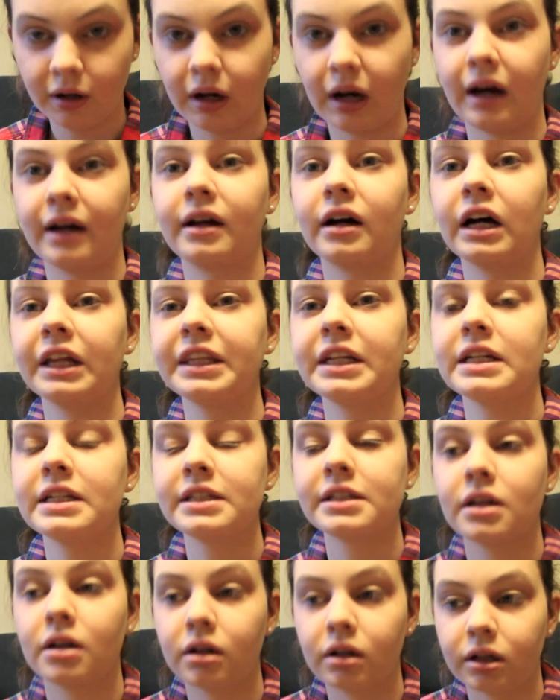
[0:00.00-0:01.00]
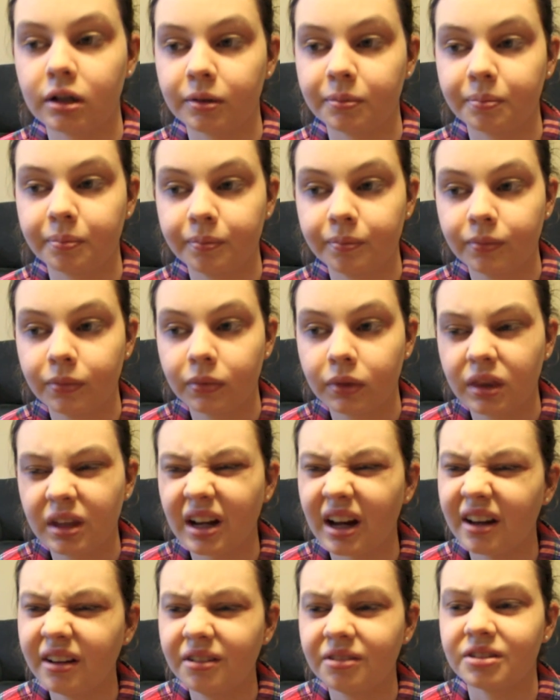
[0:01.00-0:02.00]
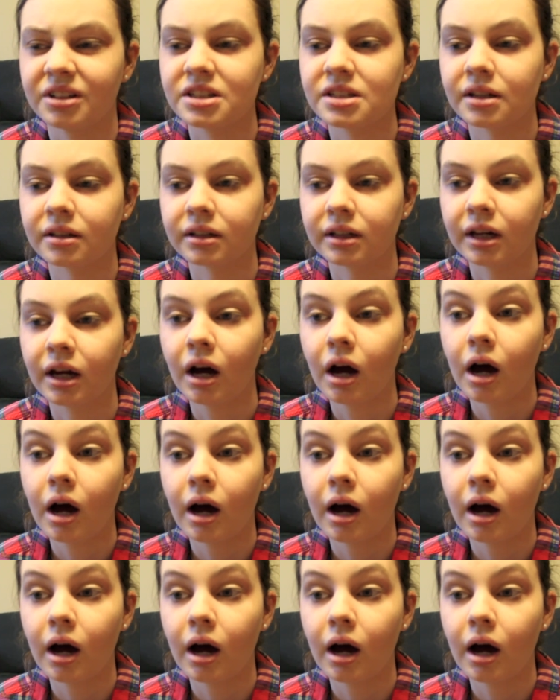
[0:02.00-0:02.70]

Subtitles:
I got this kind of recently.